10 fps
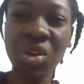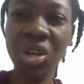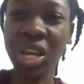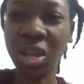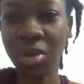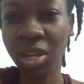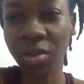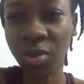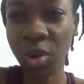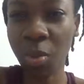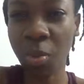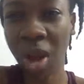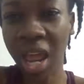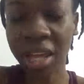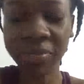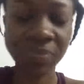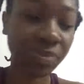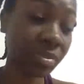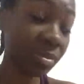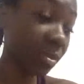good image for your brand
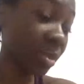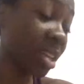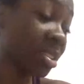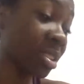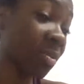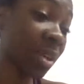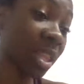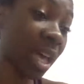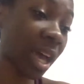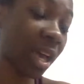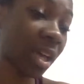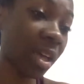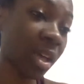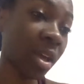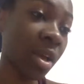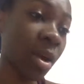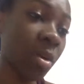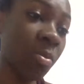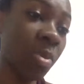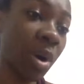and stuff like that.
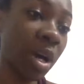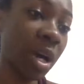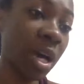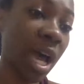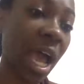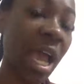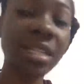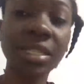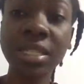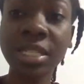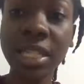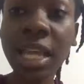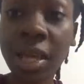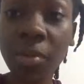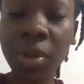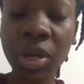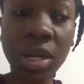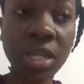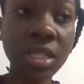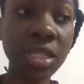But I actually did it
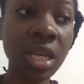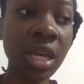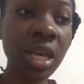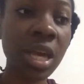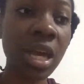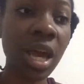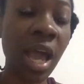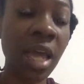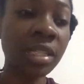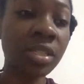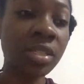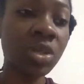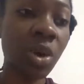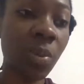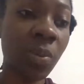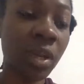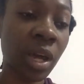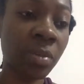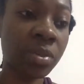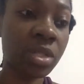because I needed to open
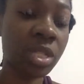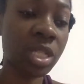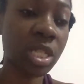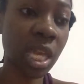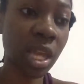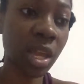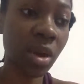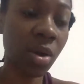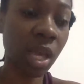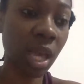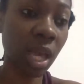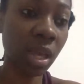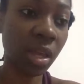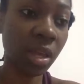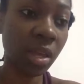up to see, okay,